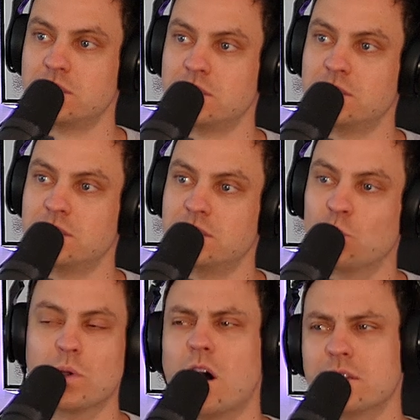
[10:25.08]
And, and yeah,
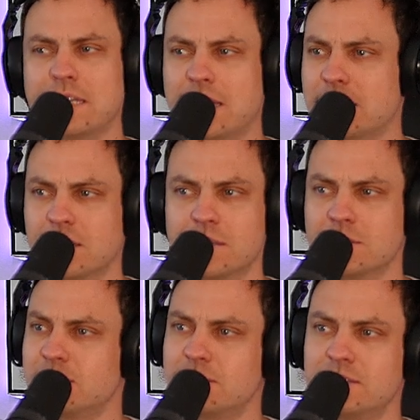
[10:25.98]
great. we all need that though.
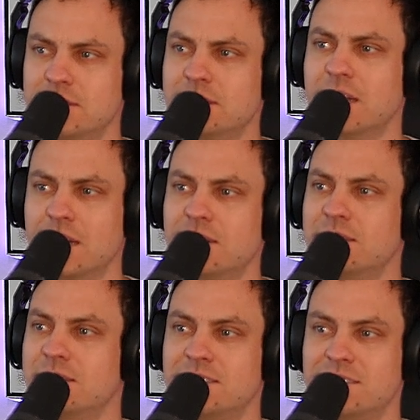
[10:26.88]
Yeah, yeah. It just yeah.
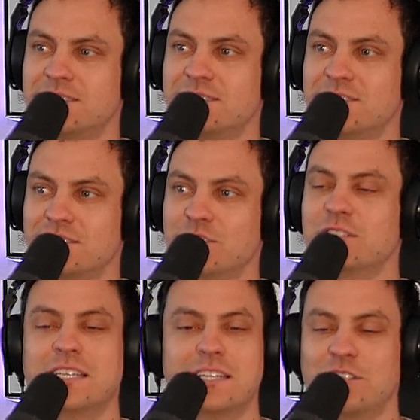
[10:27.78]
punches you. You're just like you
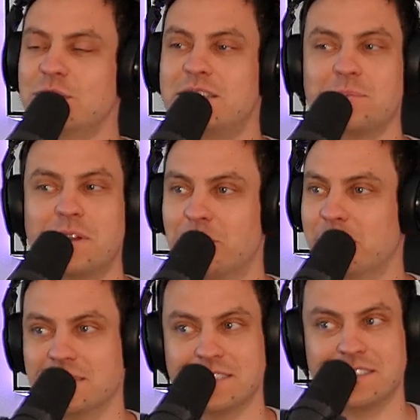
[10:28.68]
need like, you need some gut
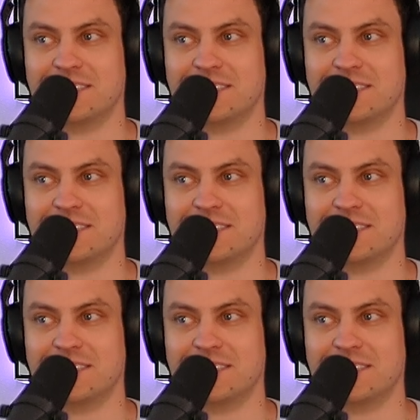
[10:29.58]
punches.